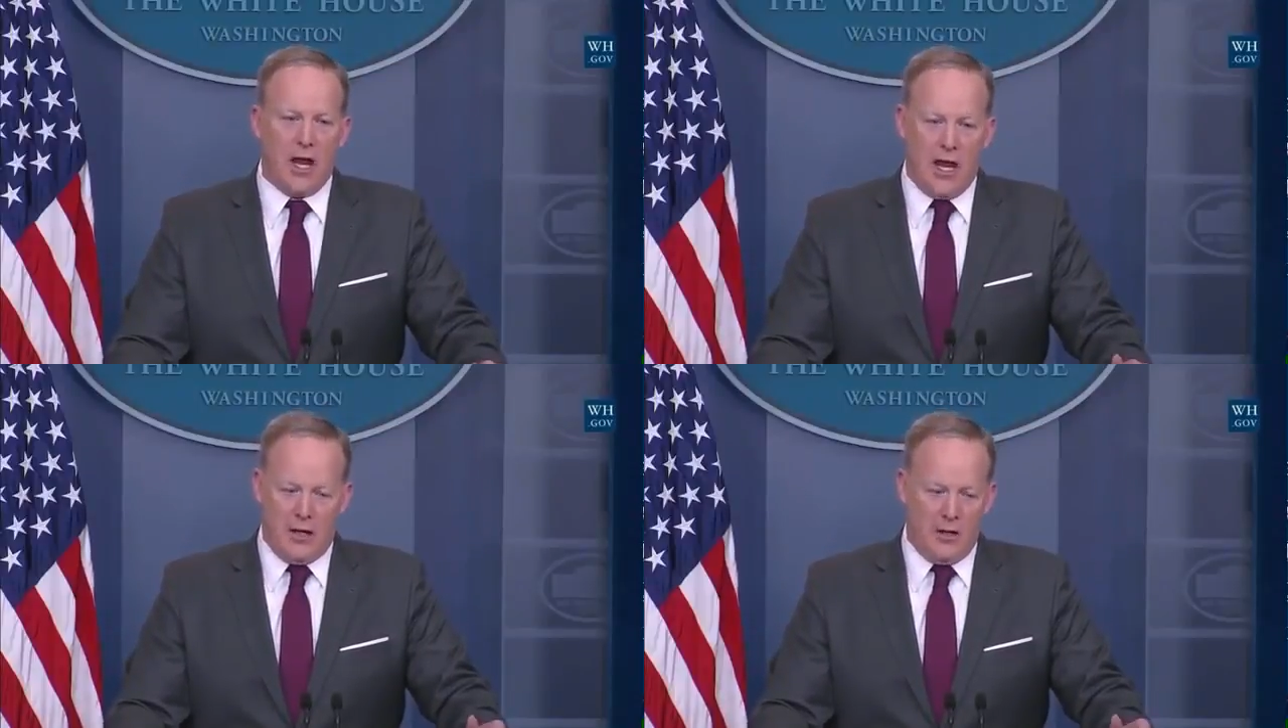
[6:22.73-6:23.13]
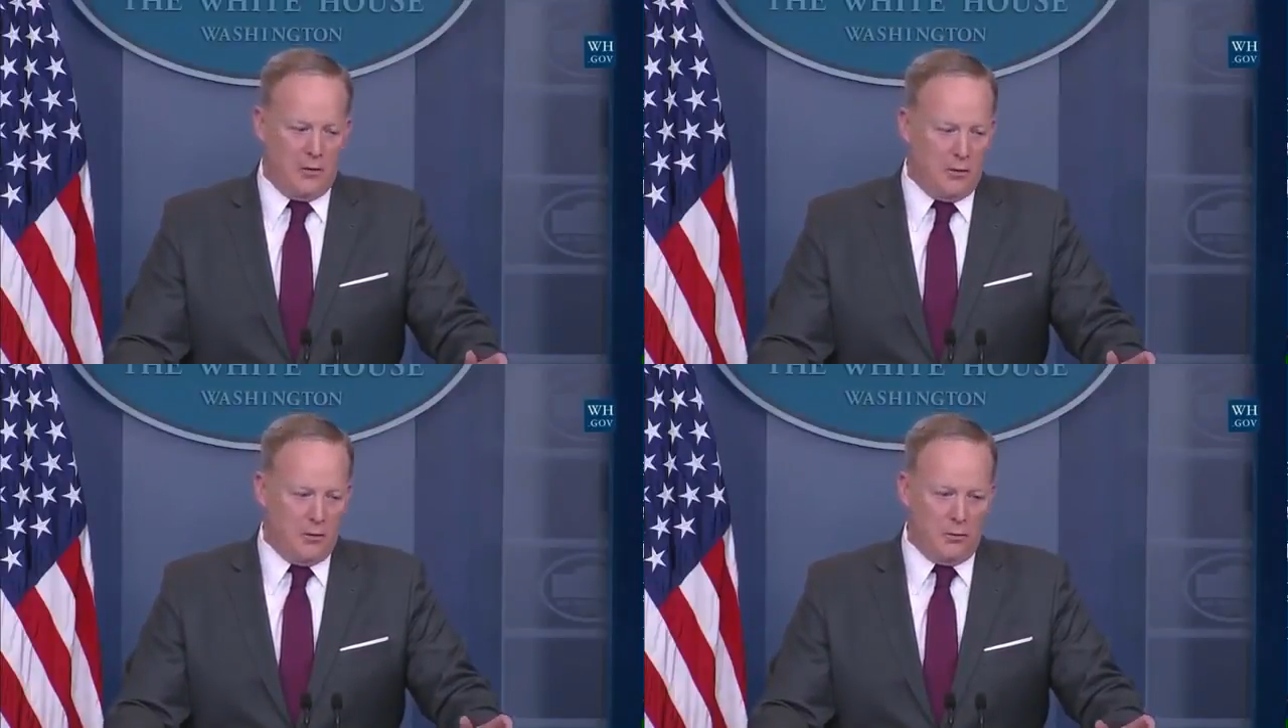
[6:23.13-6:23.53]
And,
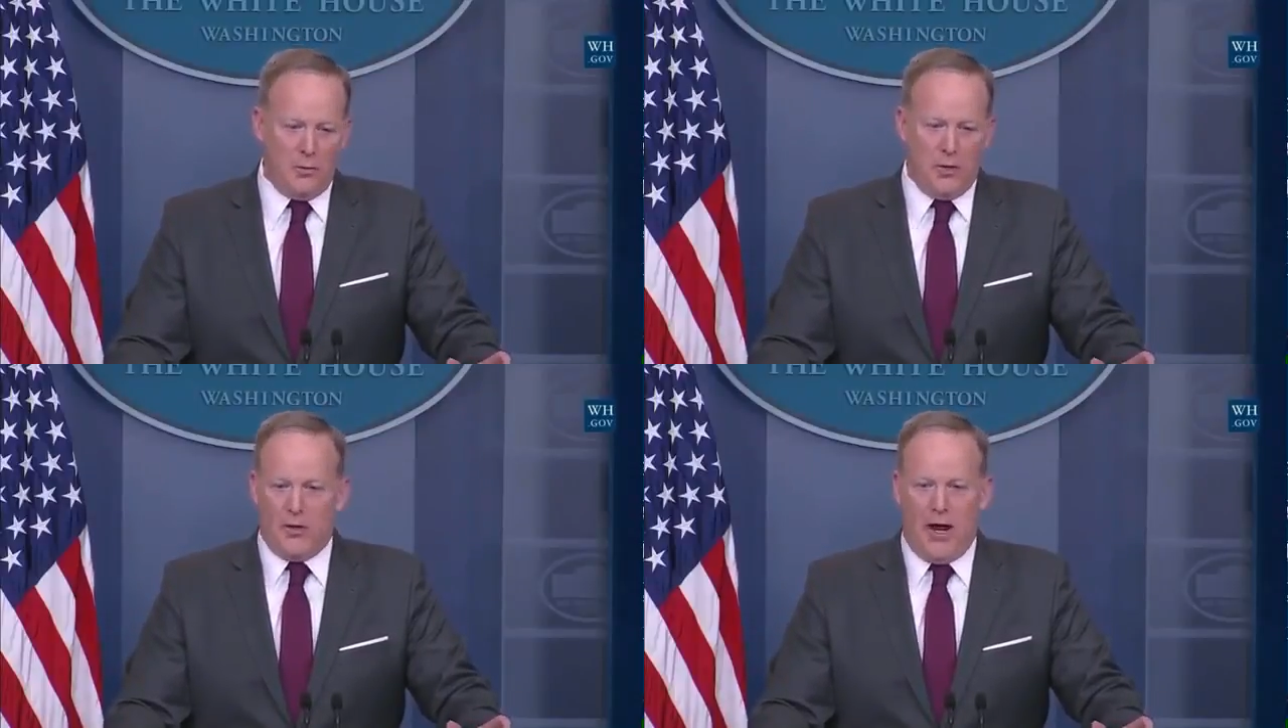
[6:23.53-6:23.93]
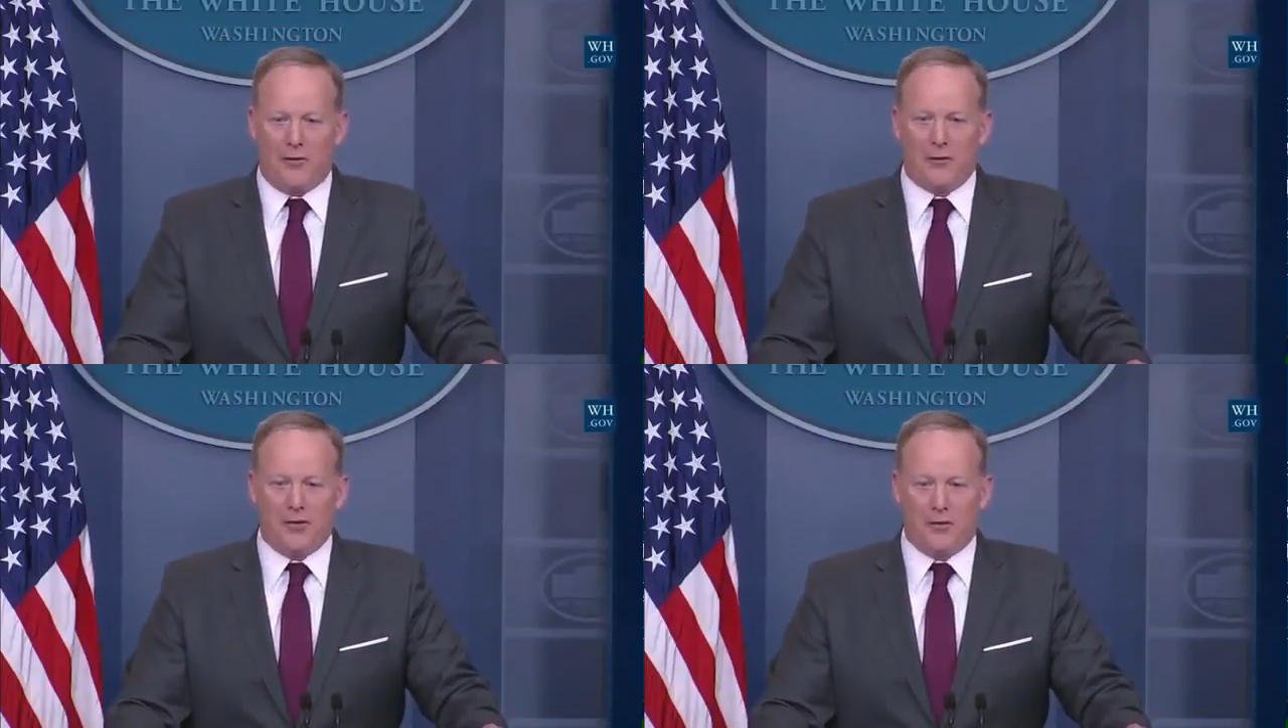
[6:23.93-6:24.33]

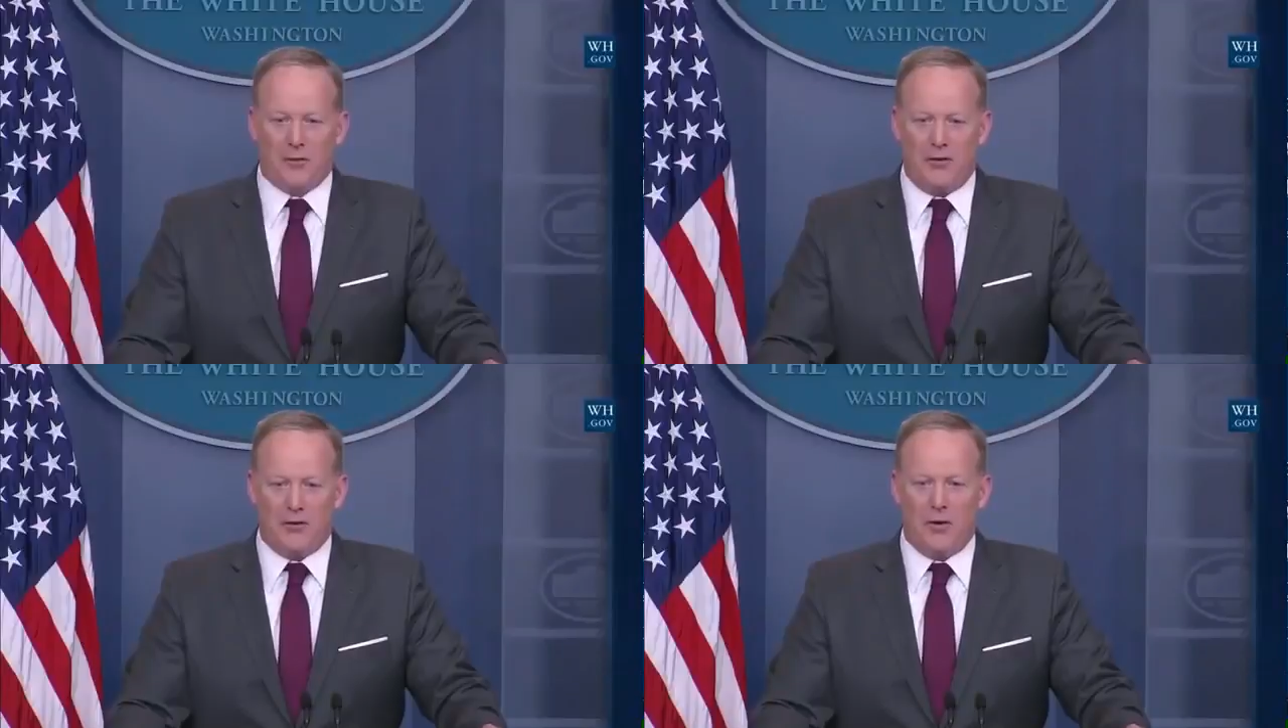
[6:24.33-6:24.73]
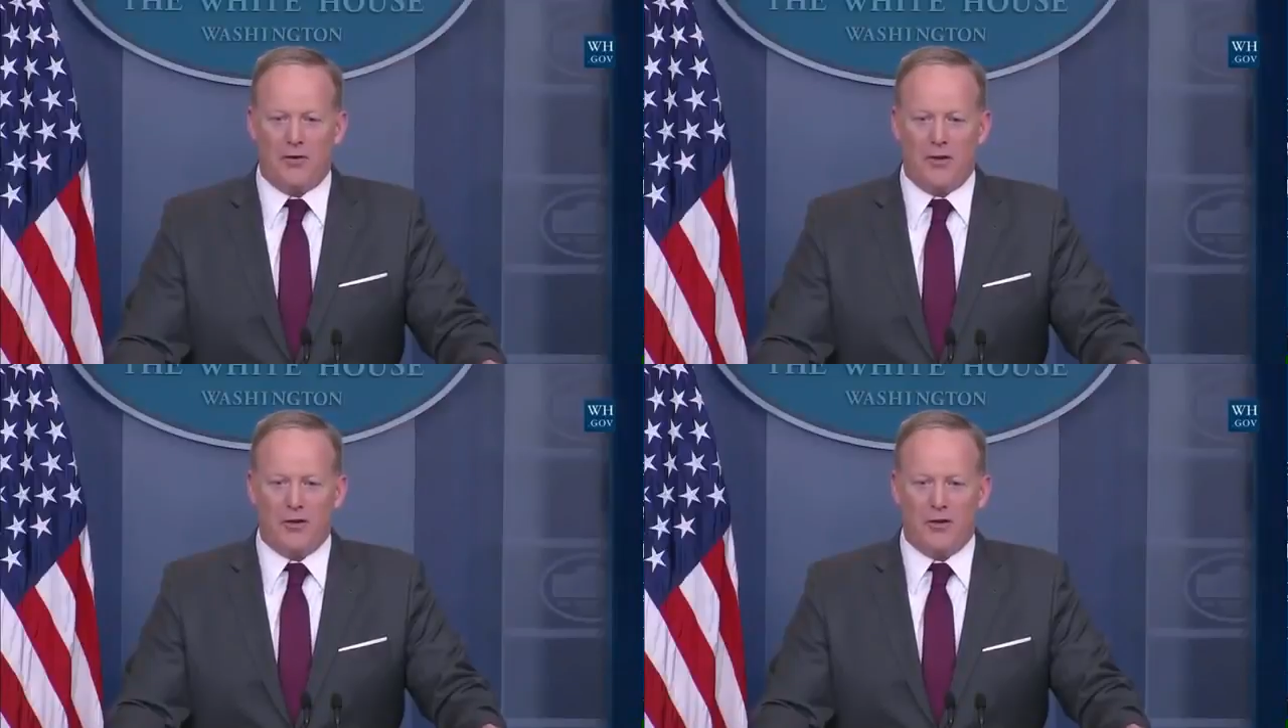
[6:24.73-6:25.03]
as we sprint towards